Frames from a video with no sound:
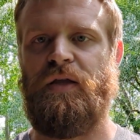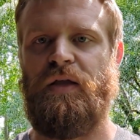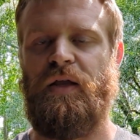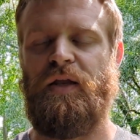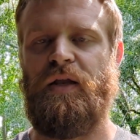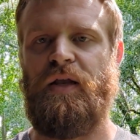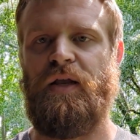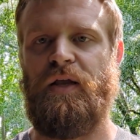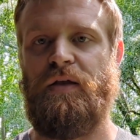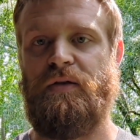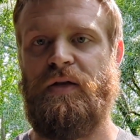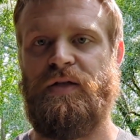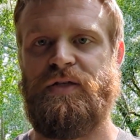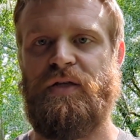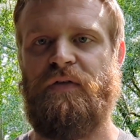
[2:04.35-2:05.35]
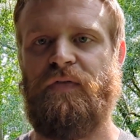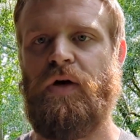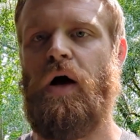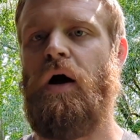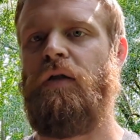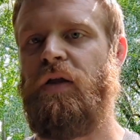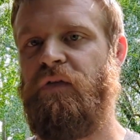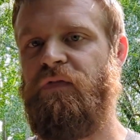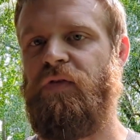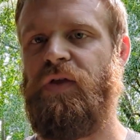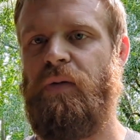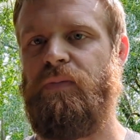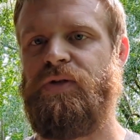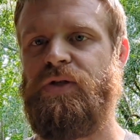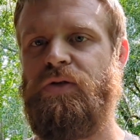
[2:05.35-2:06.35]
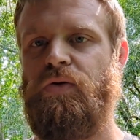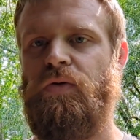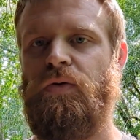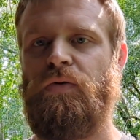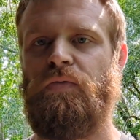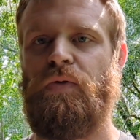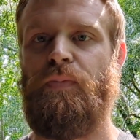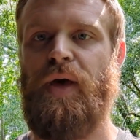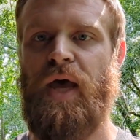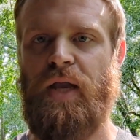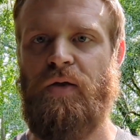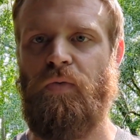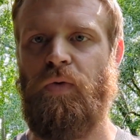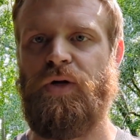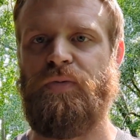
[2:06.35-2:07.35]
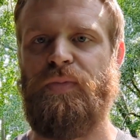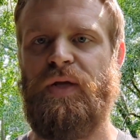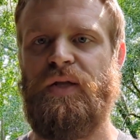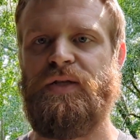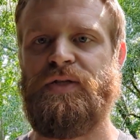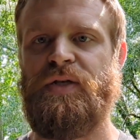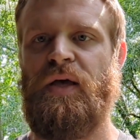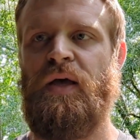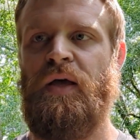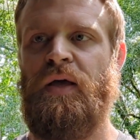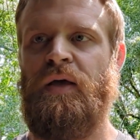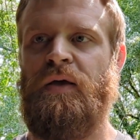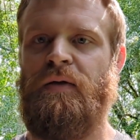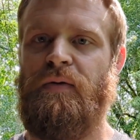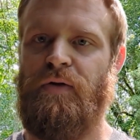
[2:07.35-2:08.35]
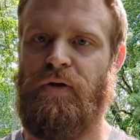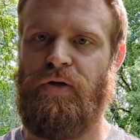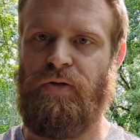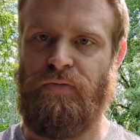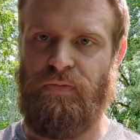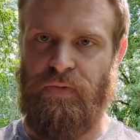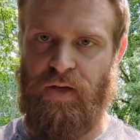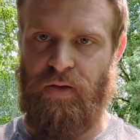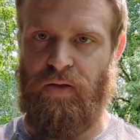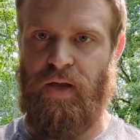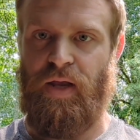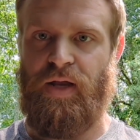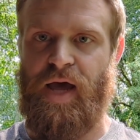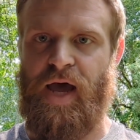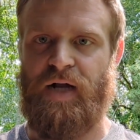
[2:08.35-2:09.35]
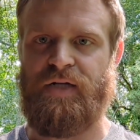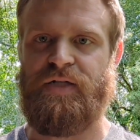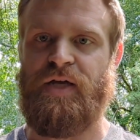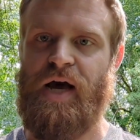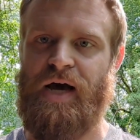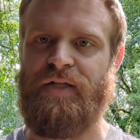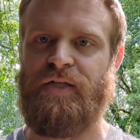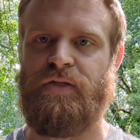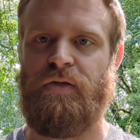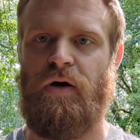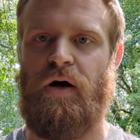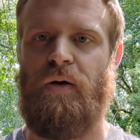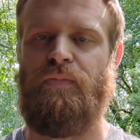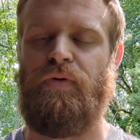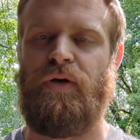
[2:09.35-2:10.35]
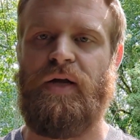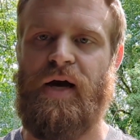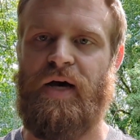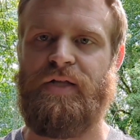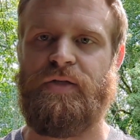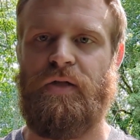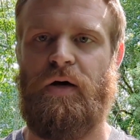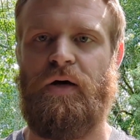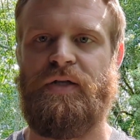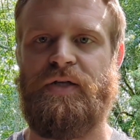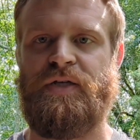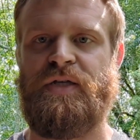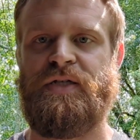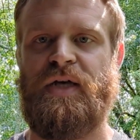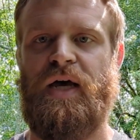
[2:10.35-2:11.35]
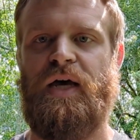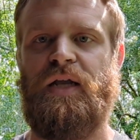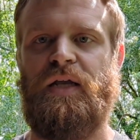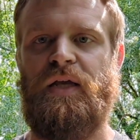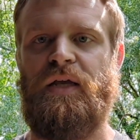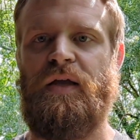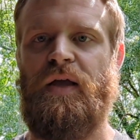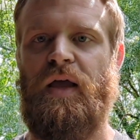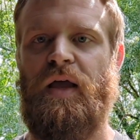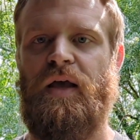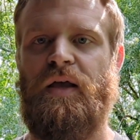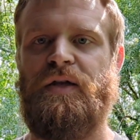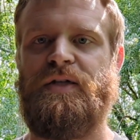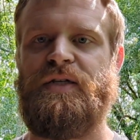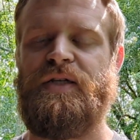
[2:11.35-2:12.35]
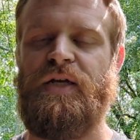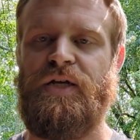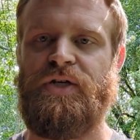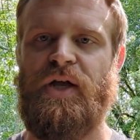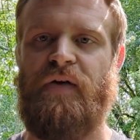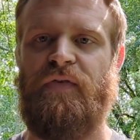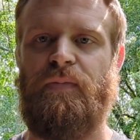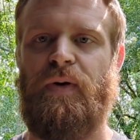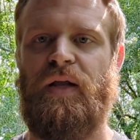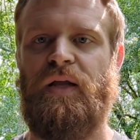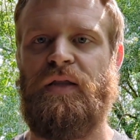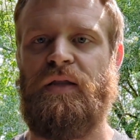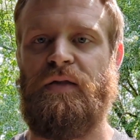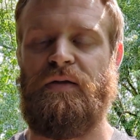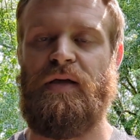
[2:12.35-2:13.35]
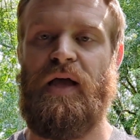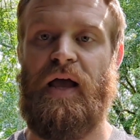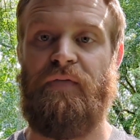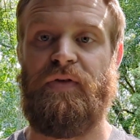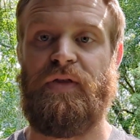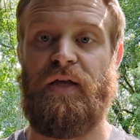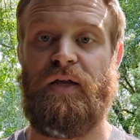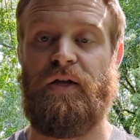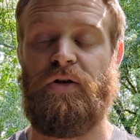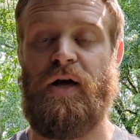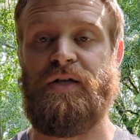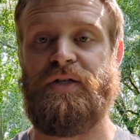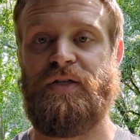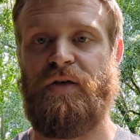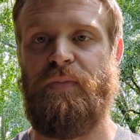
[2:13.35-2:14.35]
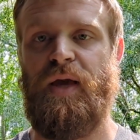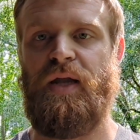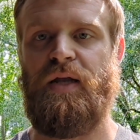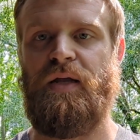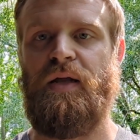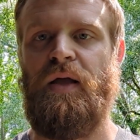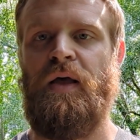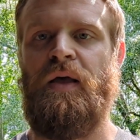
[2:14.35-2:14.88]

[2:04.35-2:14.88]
It, it instead of calling for them to repent, which means enact God's law, put God's law into society, and teach everybody everything Christ has commanded.